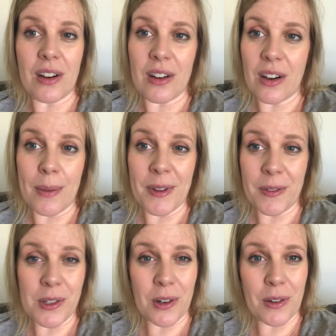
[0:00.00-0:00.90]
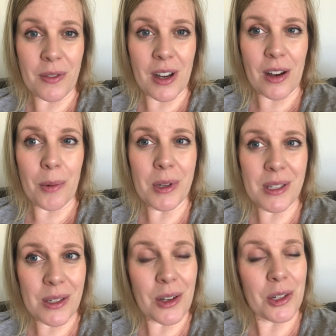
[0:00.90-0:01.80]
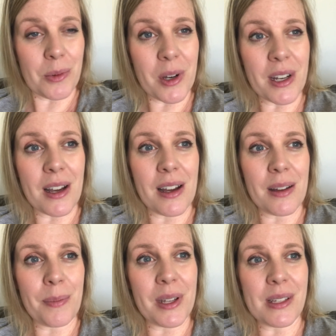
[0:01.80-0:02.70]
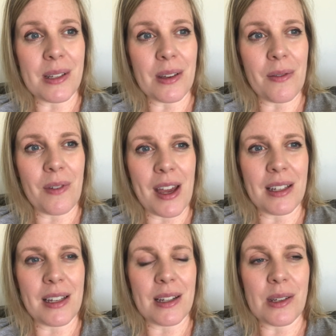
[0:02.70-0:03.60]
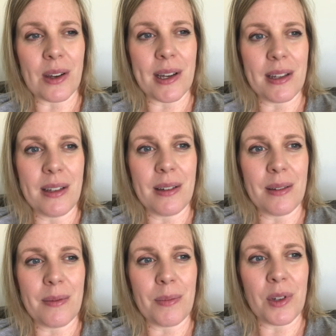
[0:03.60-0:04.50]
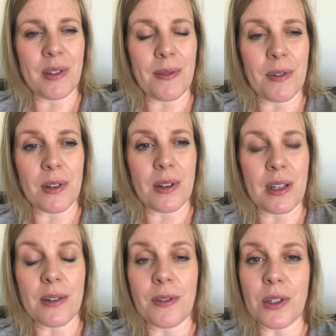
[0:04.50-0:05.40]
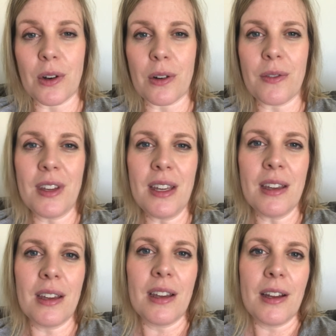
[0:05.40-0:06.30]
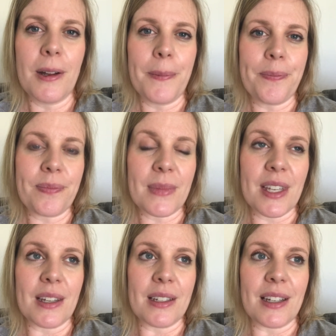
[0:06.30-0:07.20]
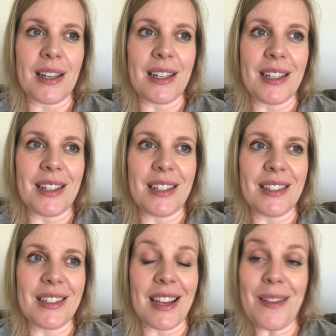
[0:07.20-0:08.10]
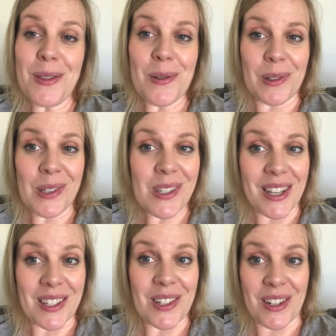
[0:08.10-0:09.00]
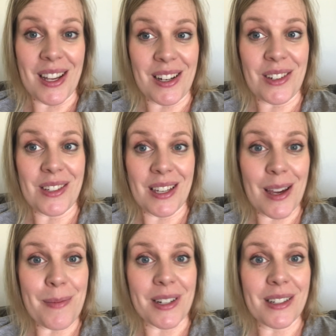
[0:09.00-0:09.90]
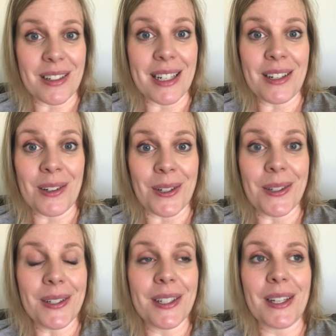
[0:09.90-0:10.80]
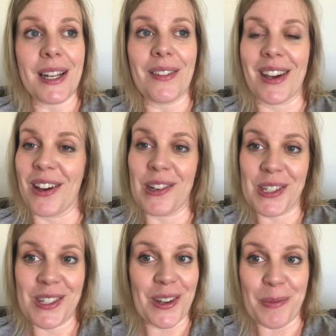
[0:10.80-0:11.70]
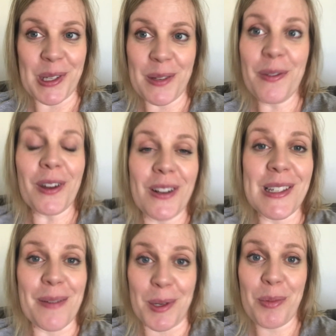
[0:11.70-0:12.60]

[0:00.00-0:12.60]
a photographer. I was a social worker, but since I've had kids, I moved into photography. And even though it looks like I don't know how to use a camera, I know. Anyway, I'll put some photos up to